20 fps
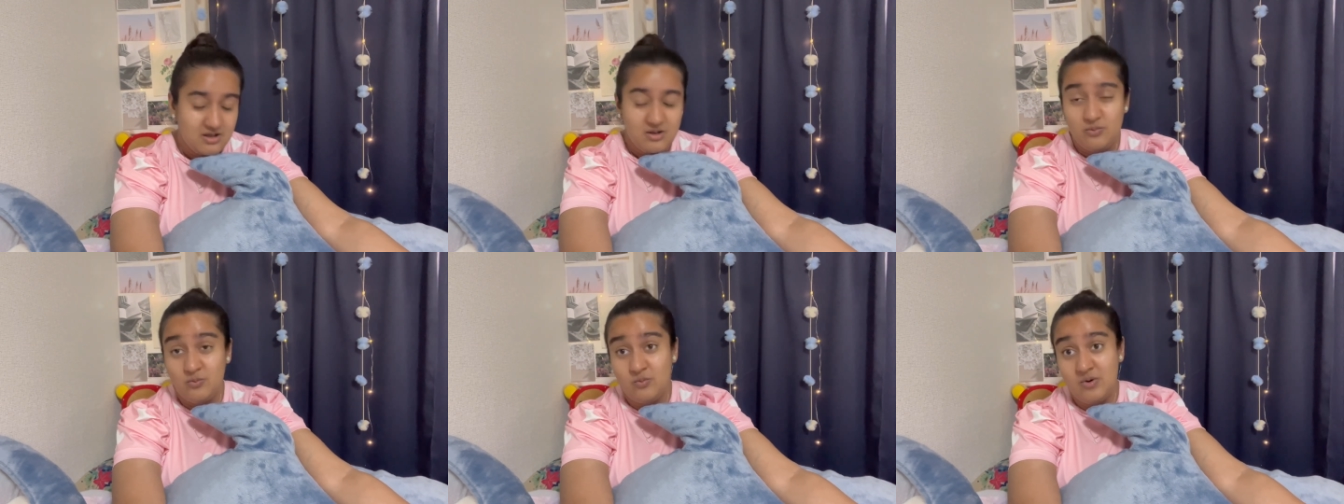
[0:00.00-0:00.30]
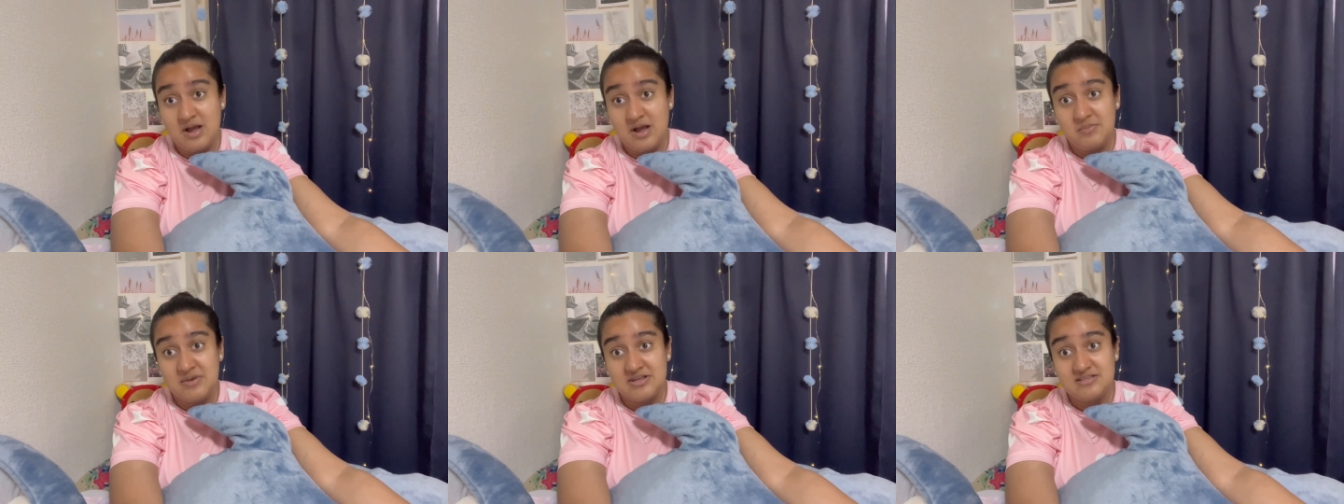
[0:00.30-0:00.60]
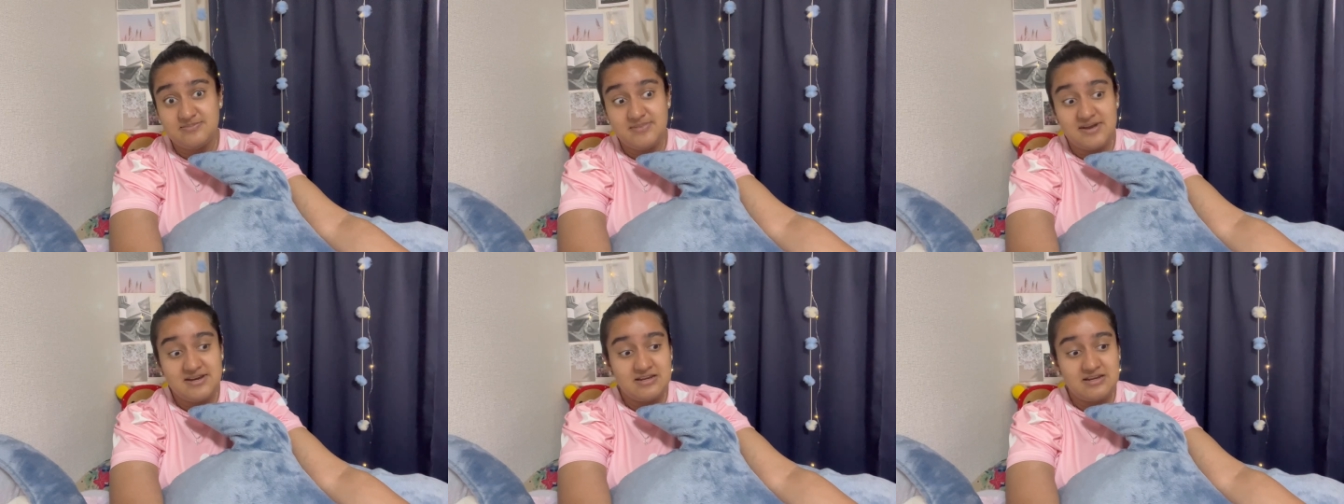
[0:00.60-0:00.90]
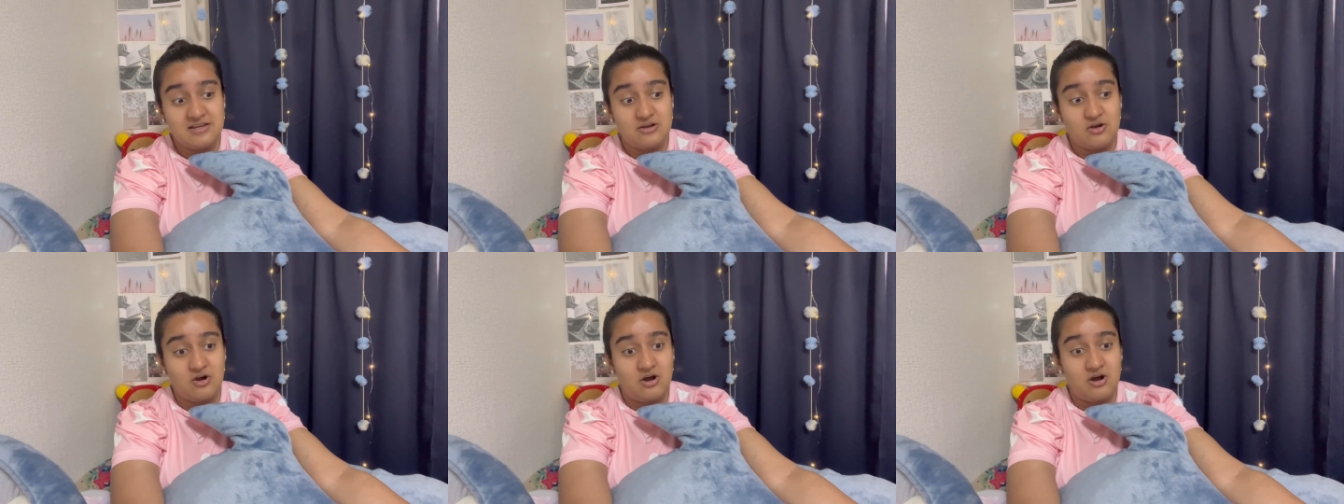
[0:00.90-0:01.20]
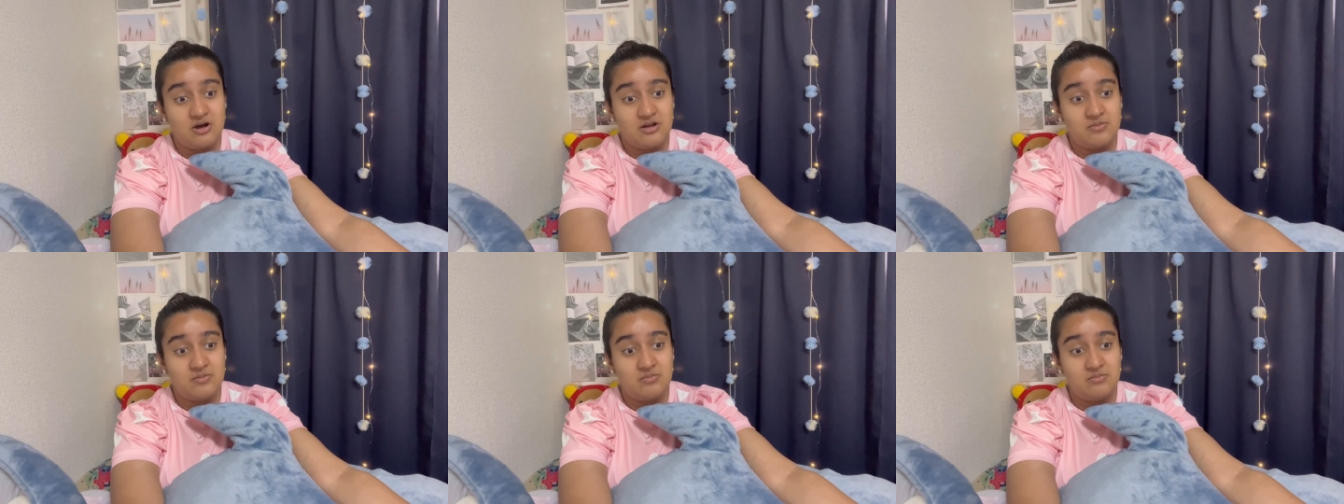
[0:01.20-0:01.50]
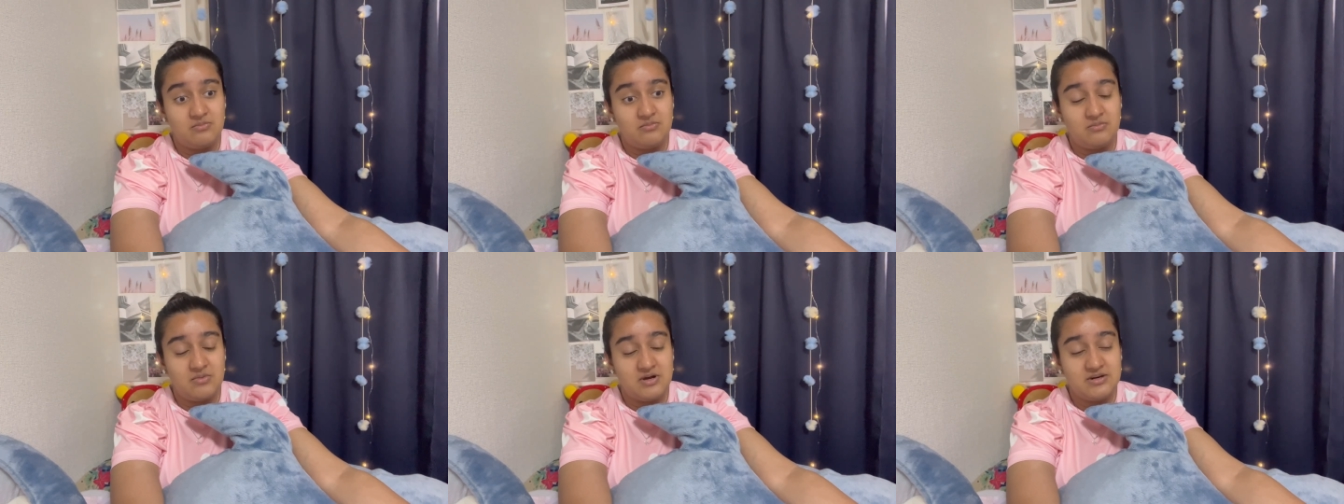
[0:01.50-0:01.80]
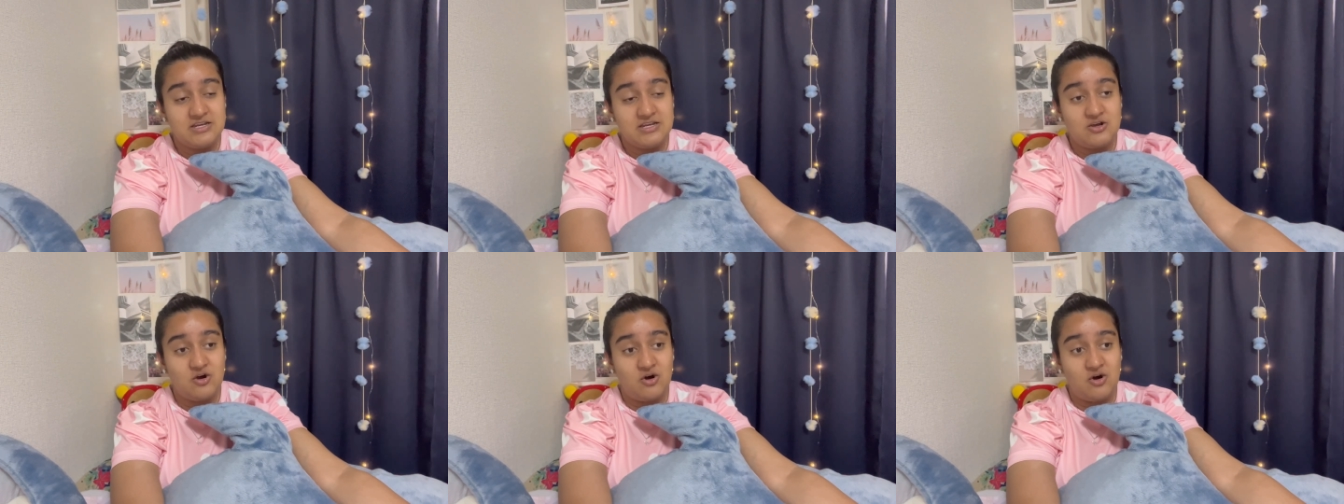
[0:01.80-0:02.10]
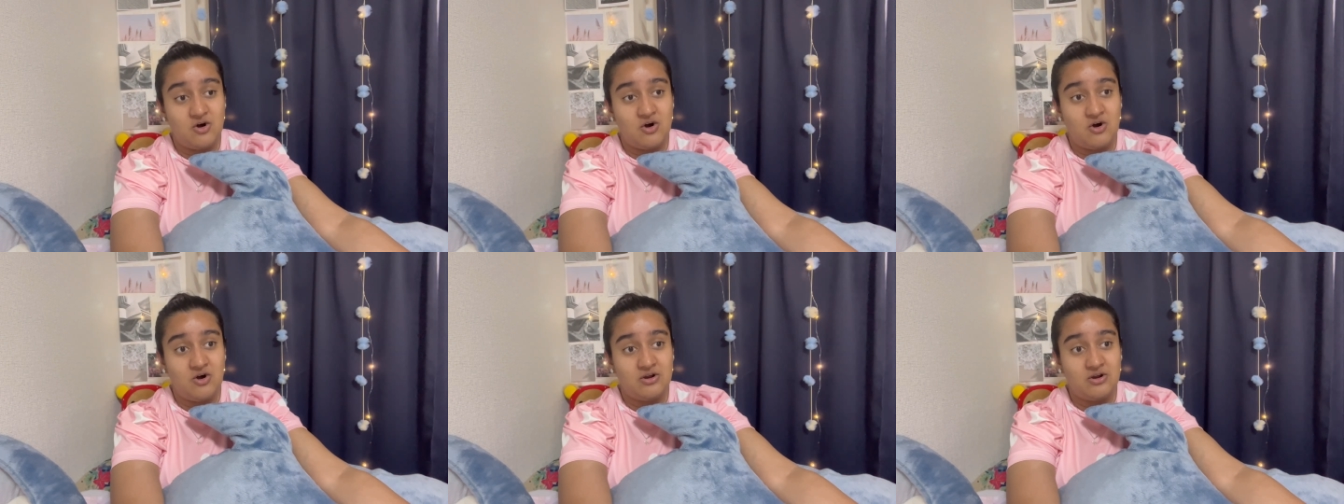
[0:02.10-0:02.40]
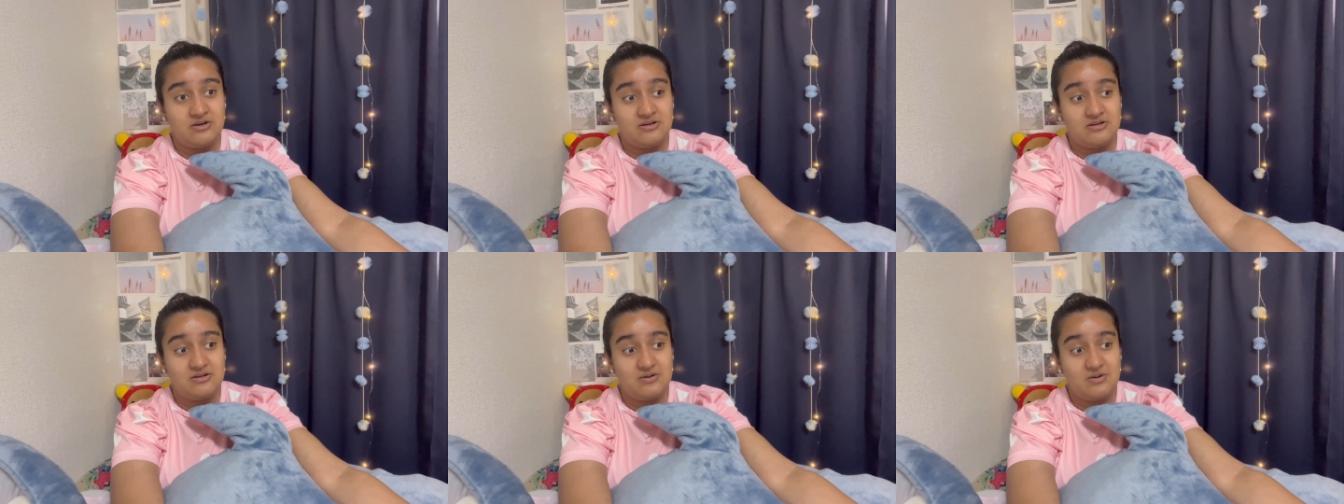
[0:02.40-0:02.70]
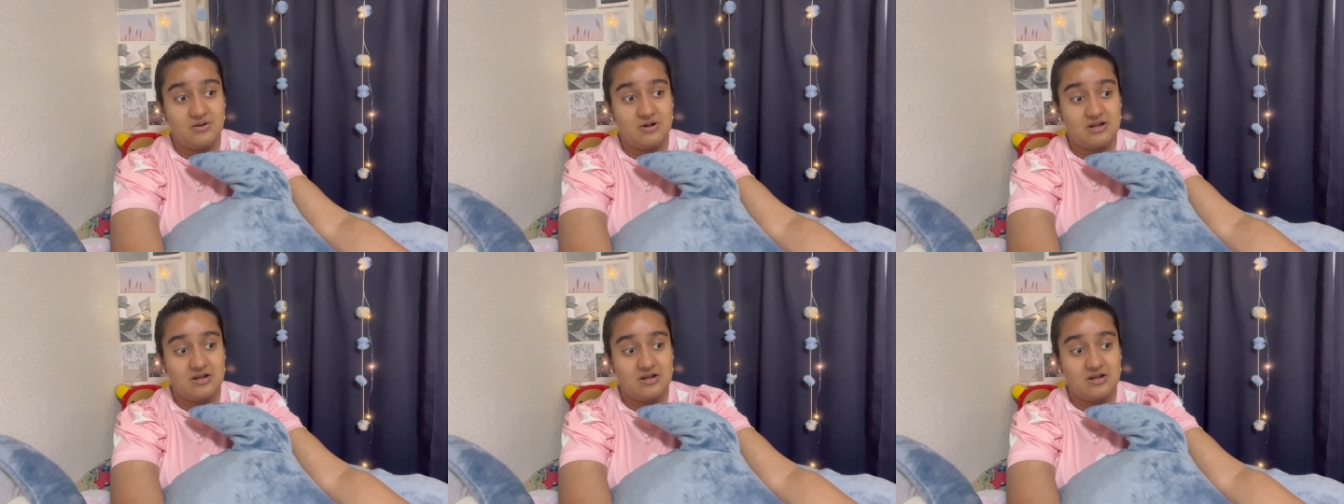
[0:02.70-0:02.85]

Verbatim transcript: why am I spending on money on